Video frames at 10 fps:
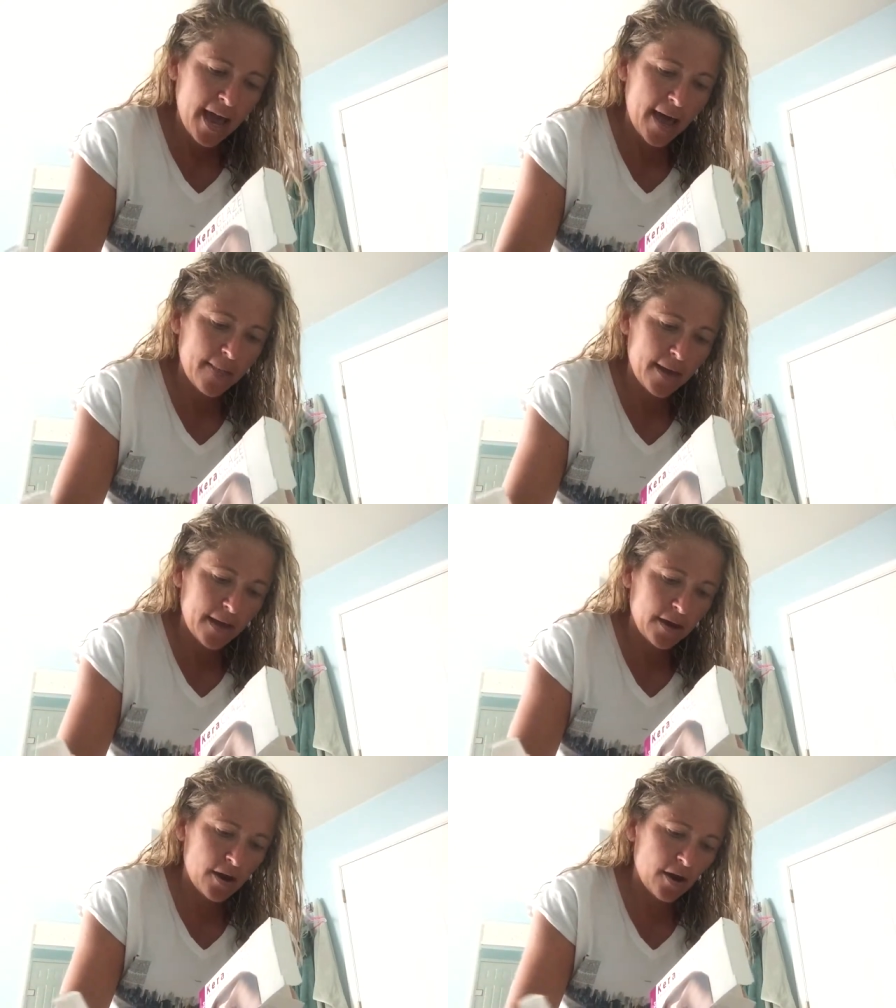and
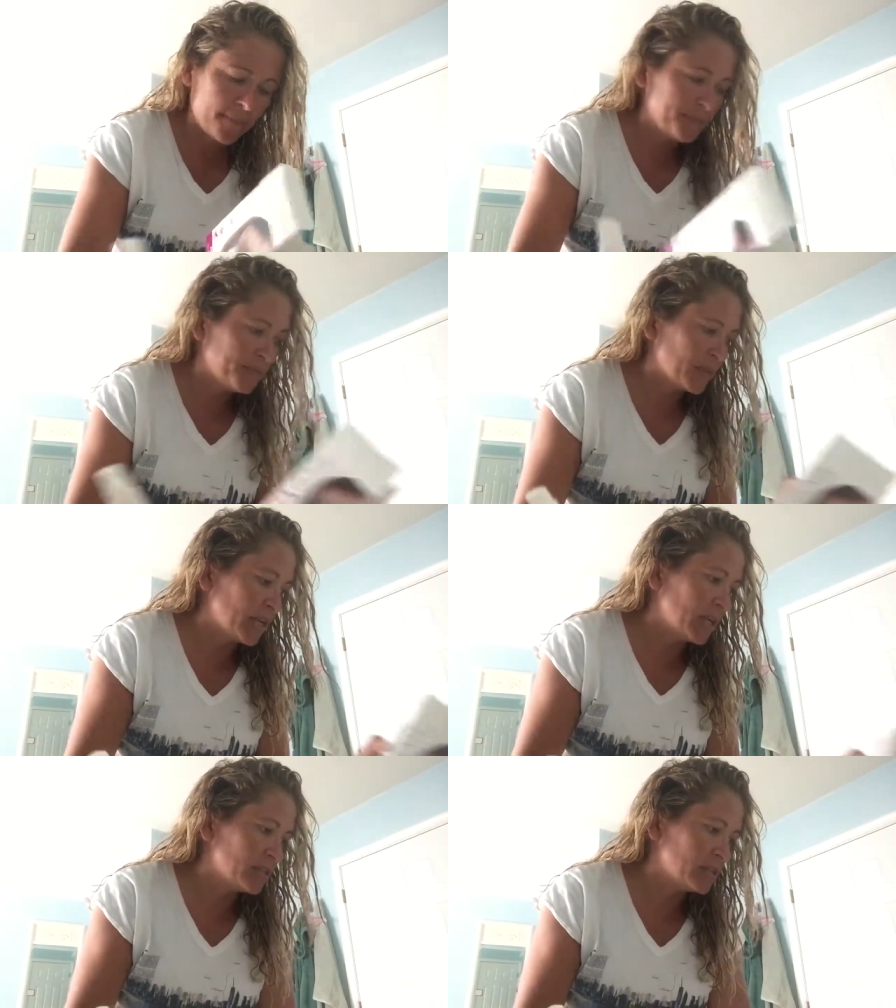then um,
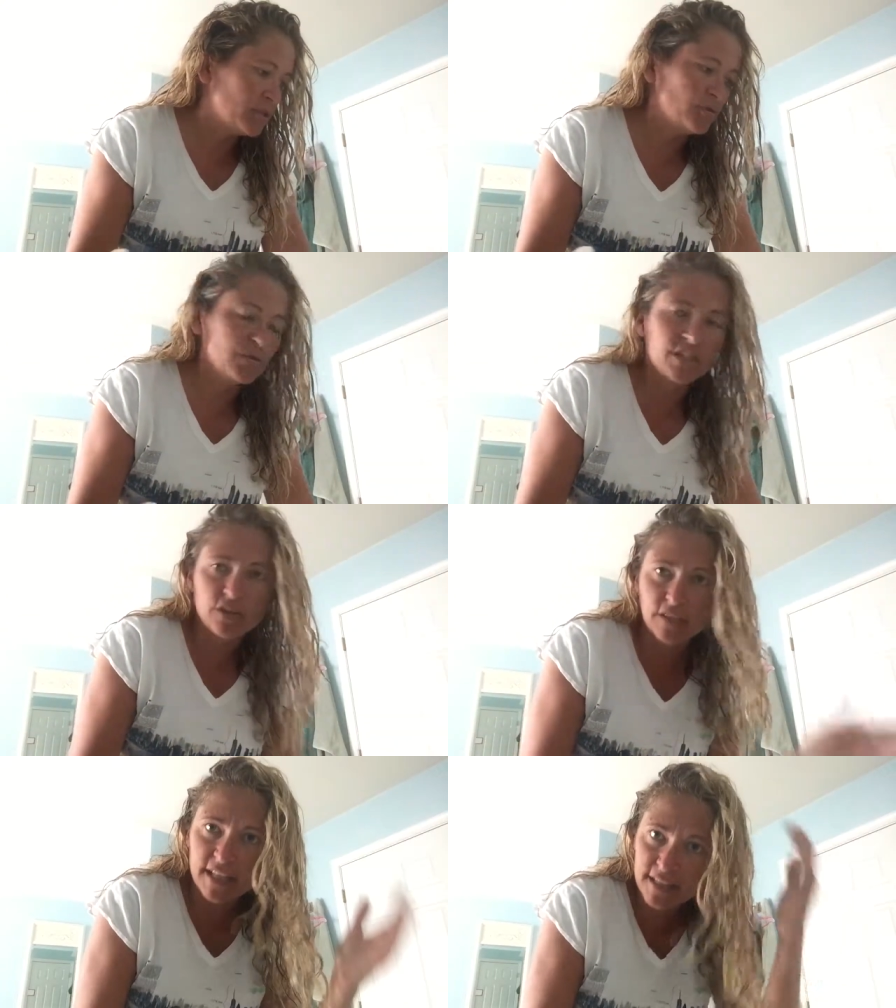it, you
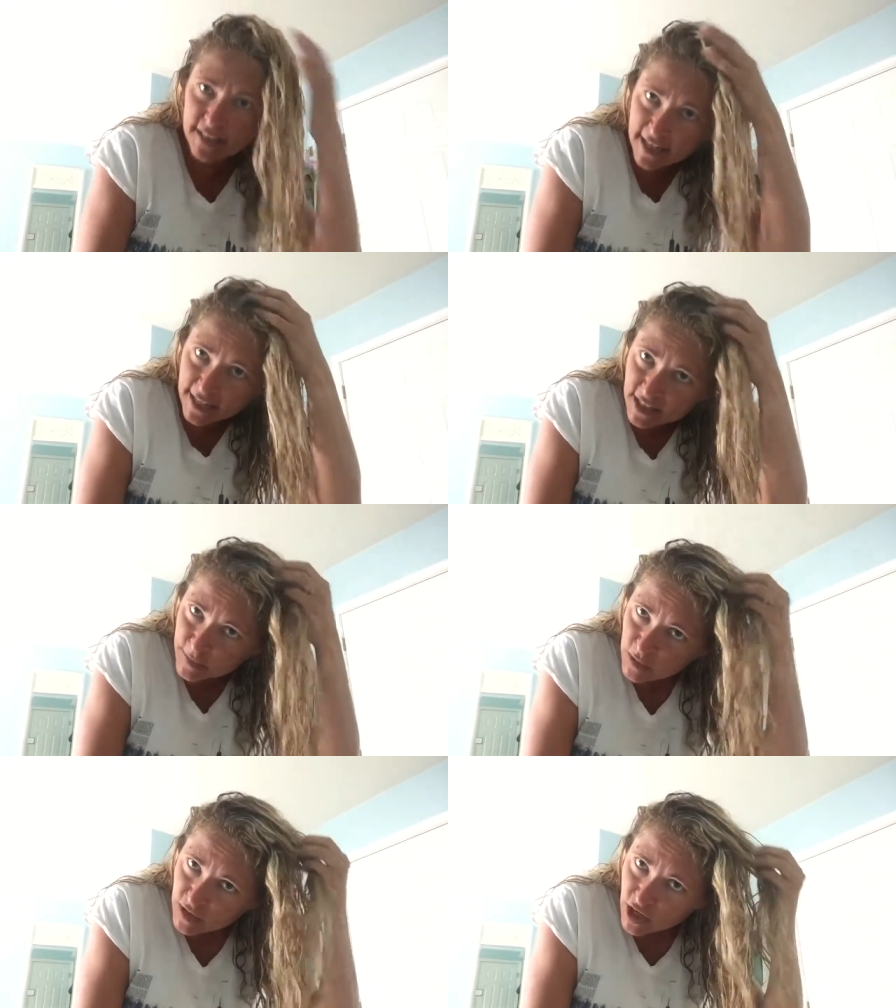seal it and it's
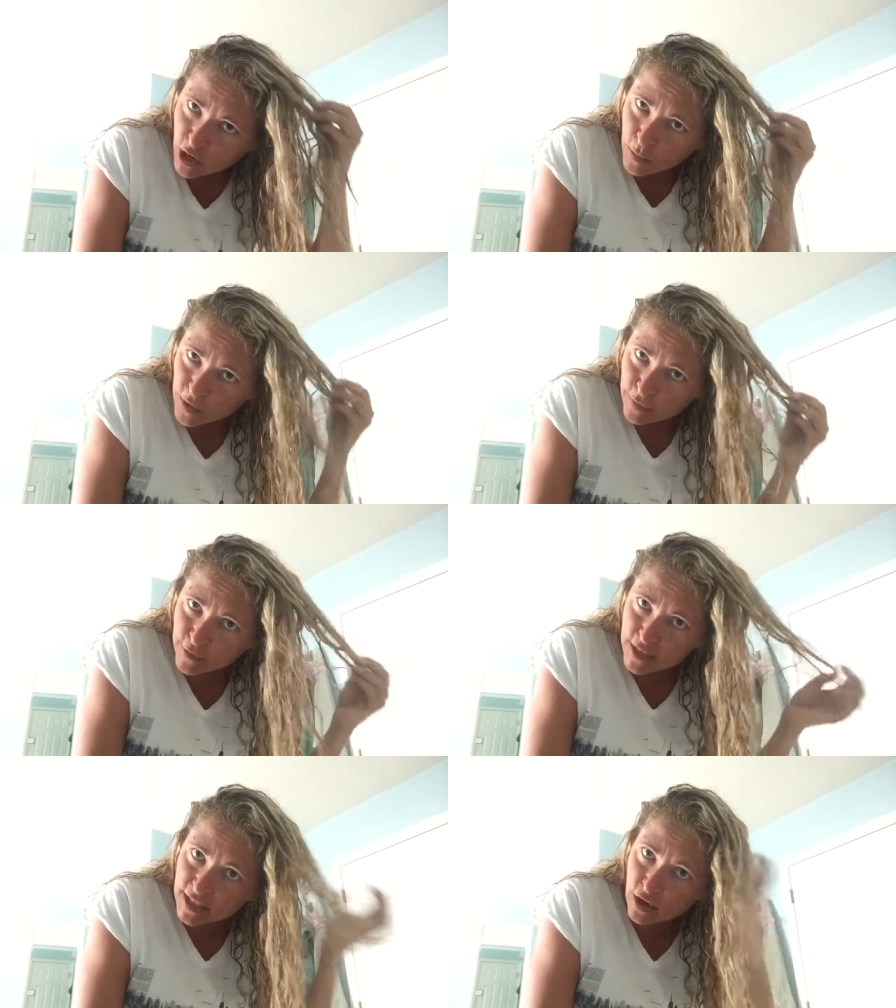supposed to help with
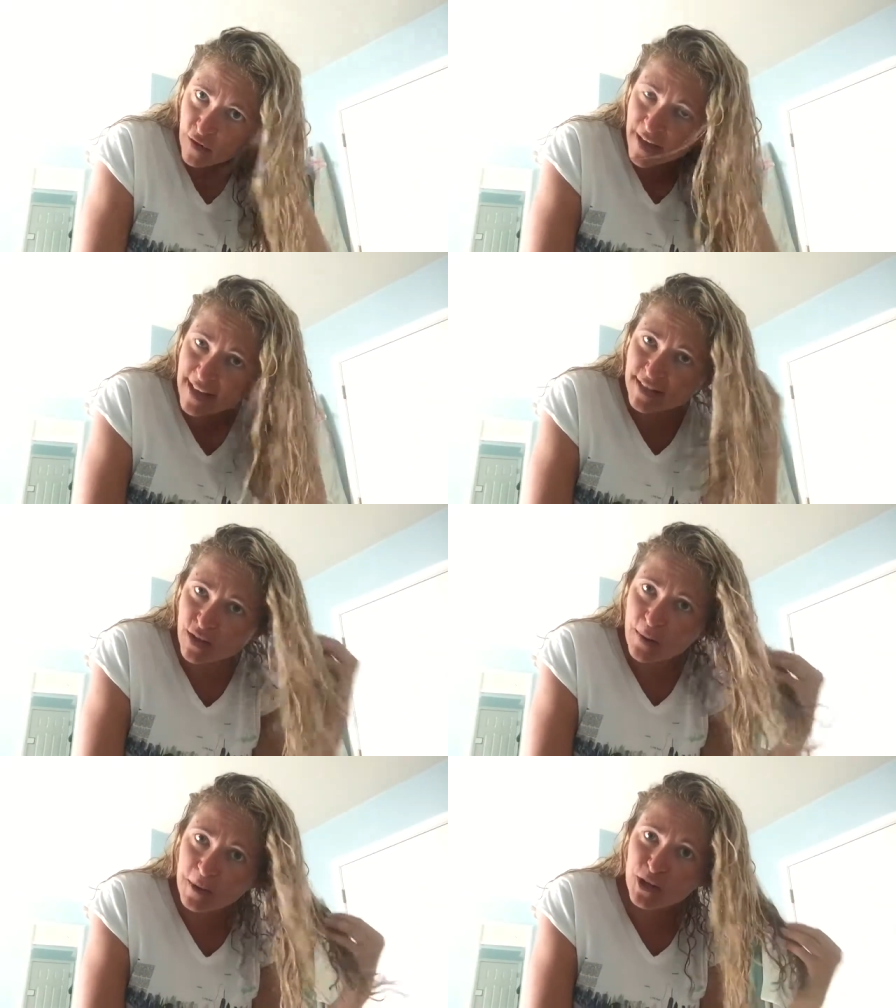frizz and all that.
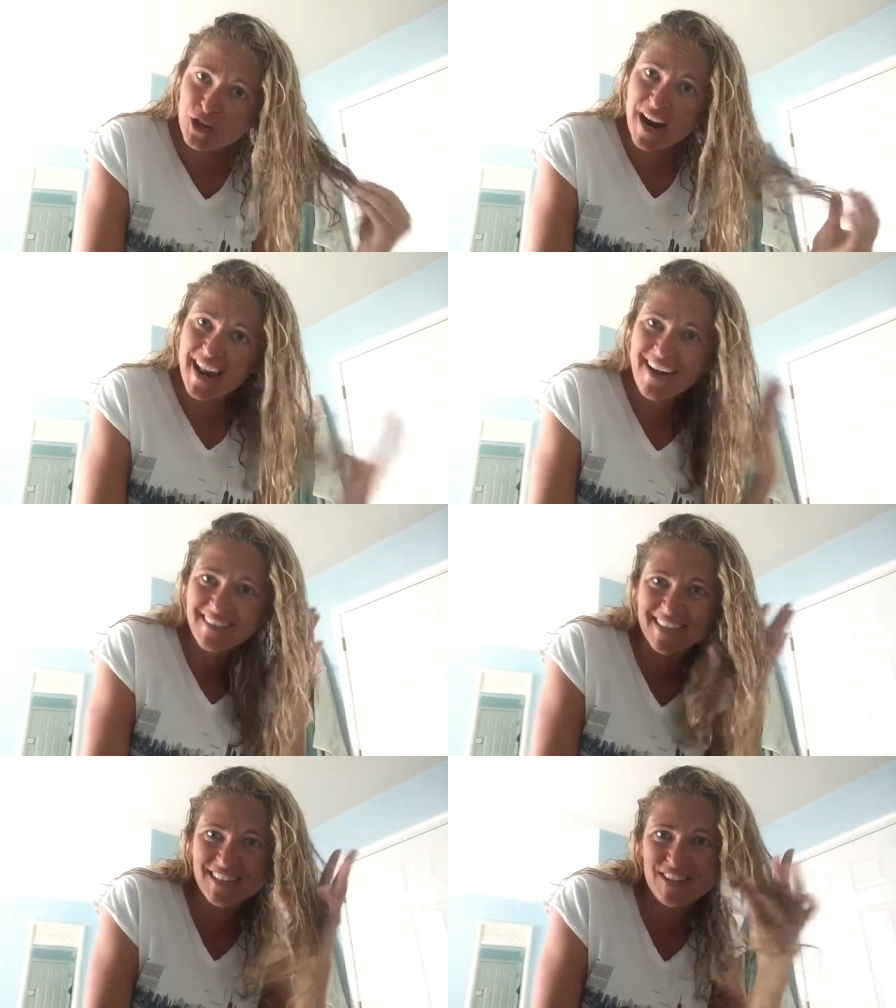So I'm going to try it out
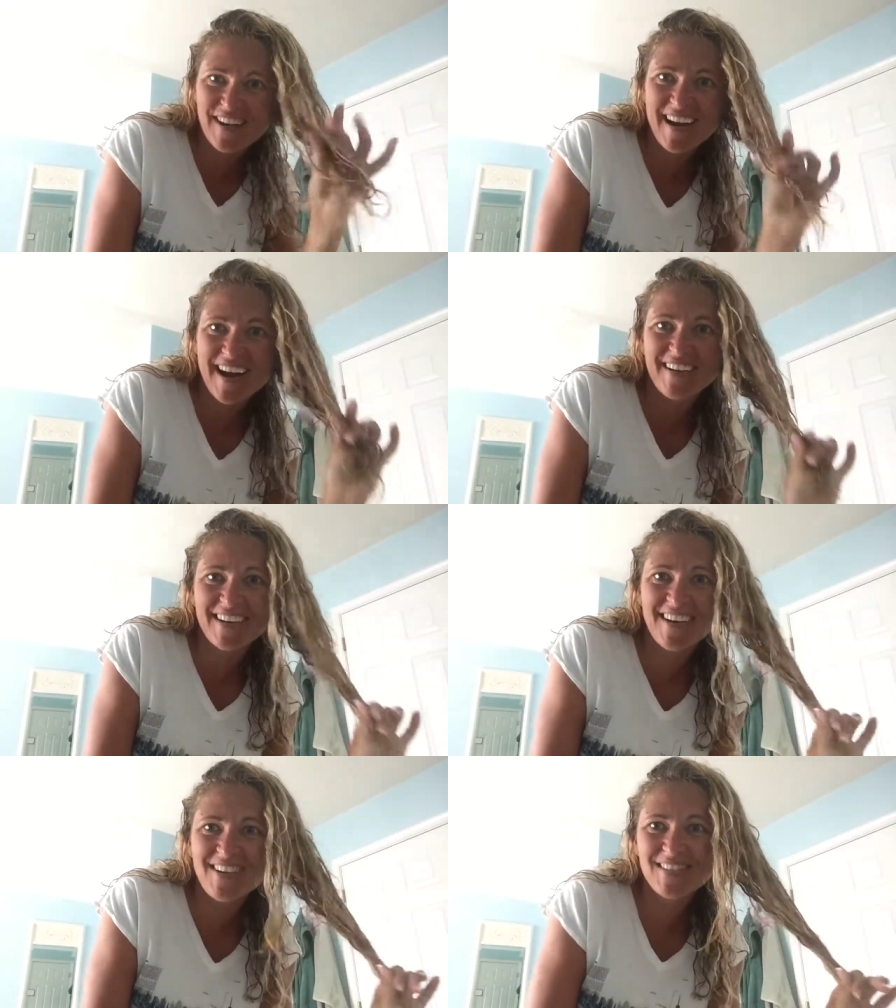and let you know how
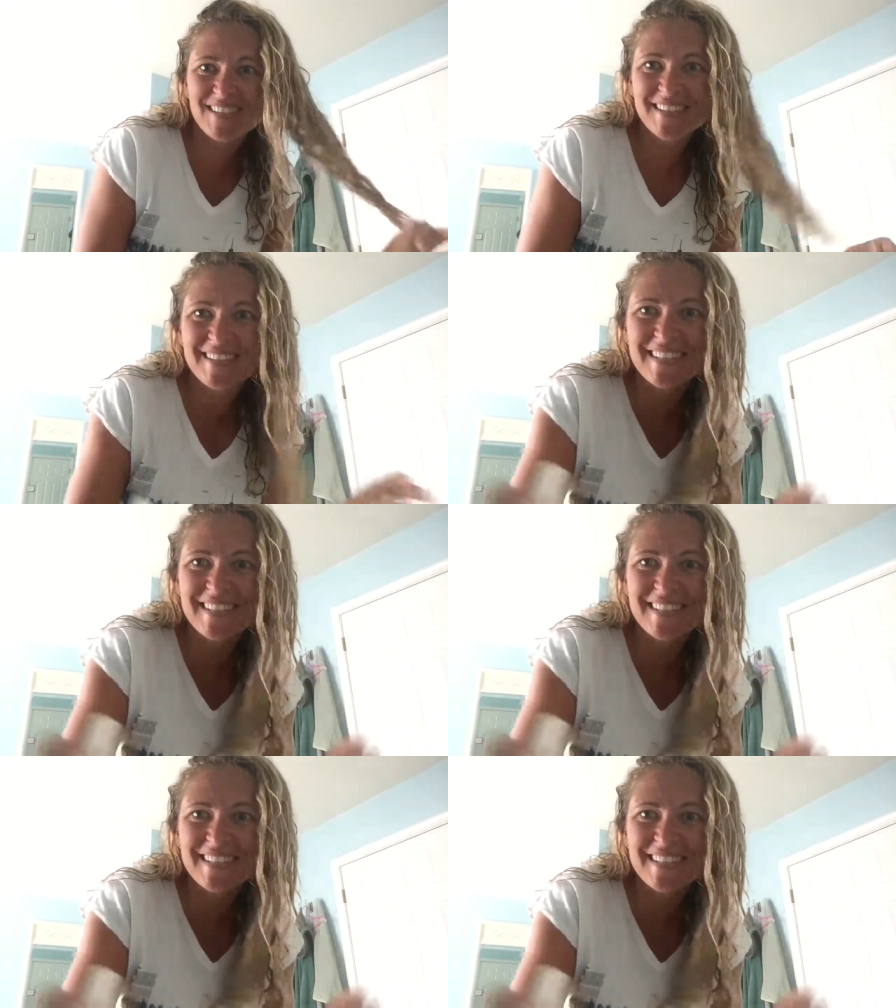it goes.